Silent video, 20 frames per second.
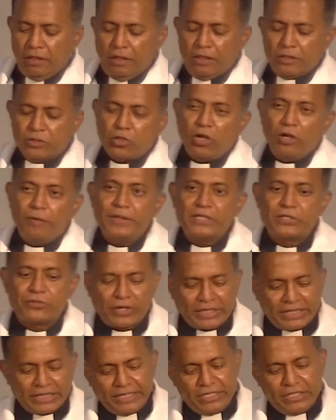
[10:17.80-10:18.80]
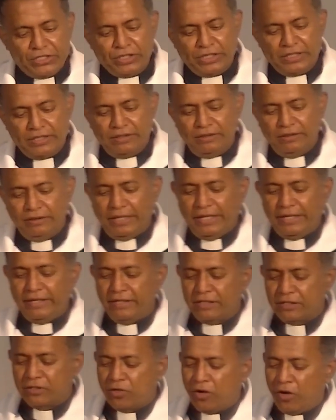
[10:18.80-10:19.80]
Solomon's recognition that it
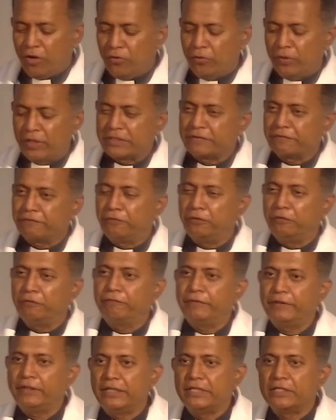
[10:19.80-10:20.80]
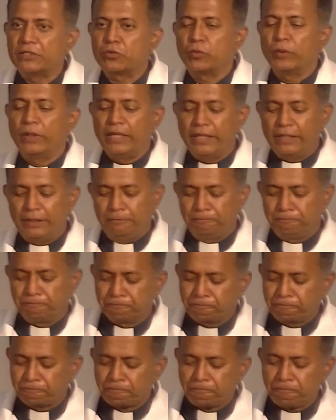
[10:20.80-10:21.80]
is God who has fulfilled his word
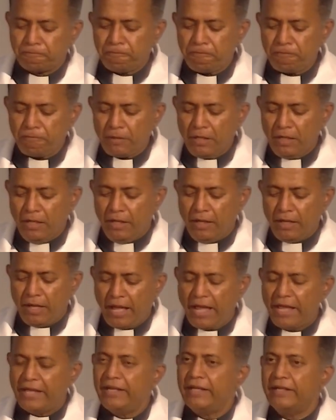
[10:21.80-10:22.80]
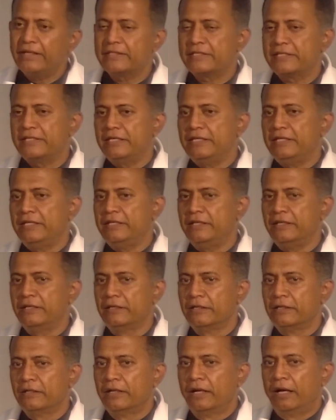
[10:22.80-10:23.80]
highlights the
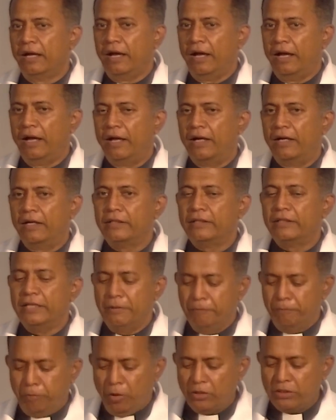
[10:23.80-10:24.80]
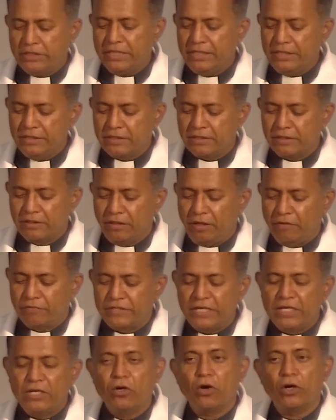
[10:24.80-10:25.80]
importance of
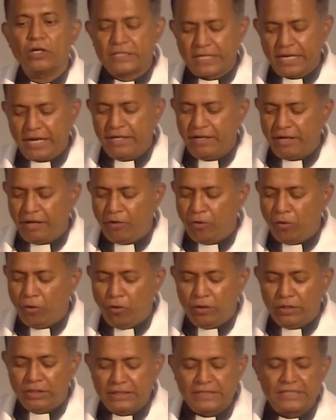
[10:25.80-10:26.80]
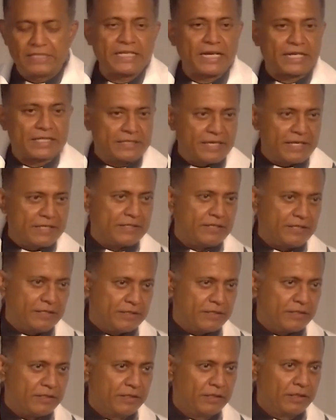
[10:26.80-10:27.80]
seeing God's hand in our own
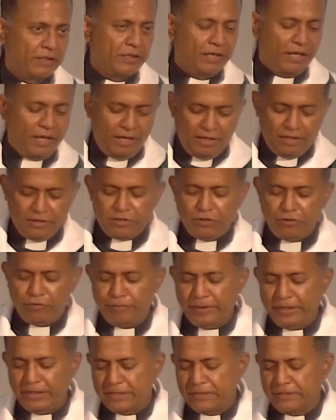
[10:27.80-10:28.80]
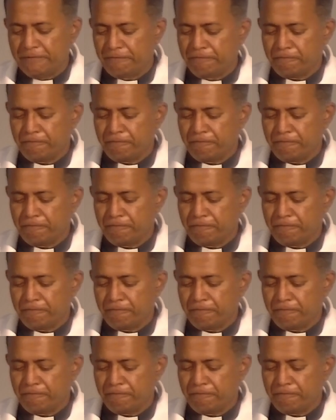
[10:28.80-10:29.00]
successes and achievements.